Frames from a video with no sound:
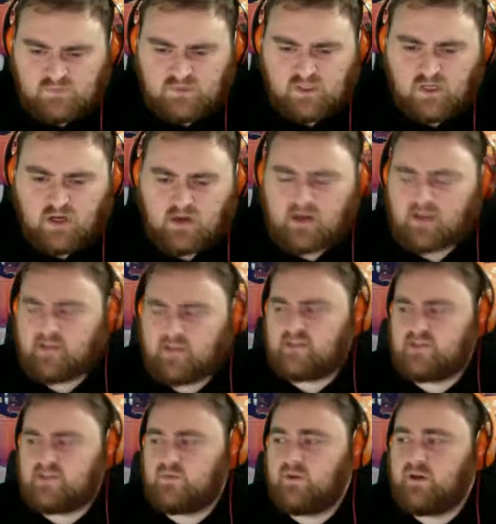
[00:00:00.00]
All right,
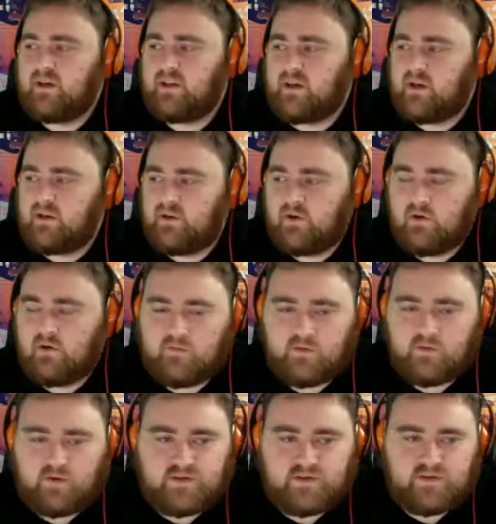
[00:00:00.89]
let's swing it on
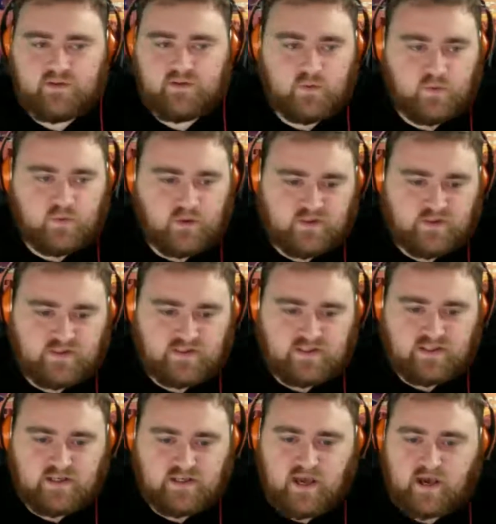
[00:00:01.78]
over to
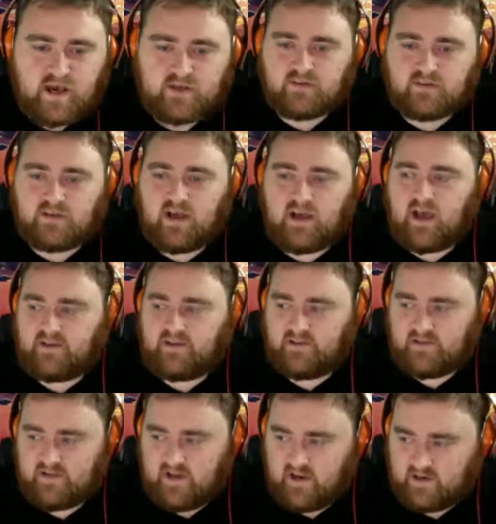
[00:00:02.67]
Seattle
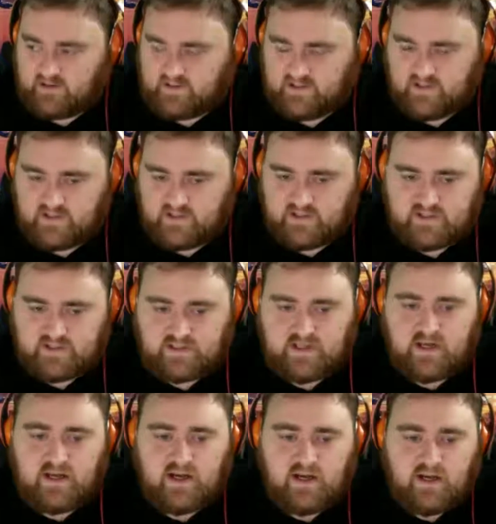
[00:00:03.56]
at
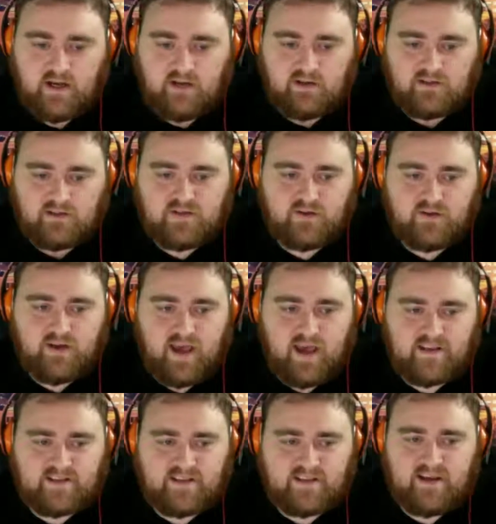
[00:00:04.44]
Texas. Two
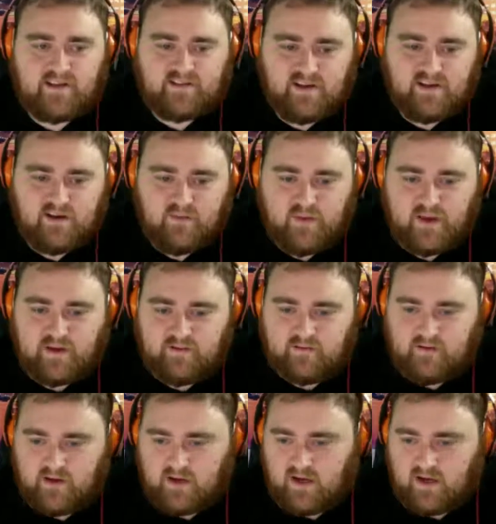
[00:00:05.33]
gas cans here,
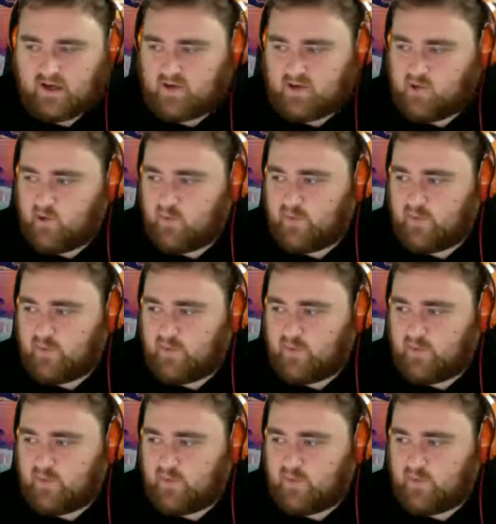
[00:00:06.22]
man. Colby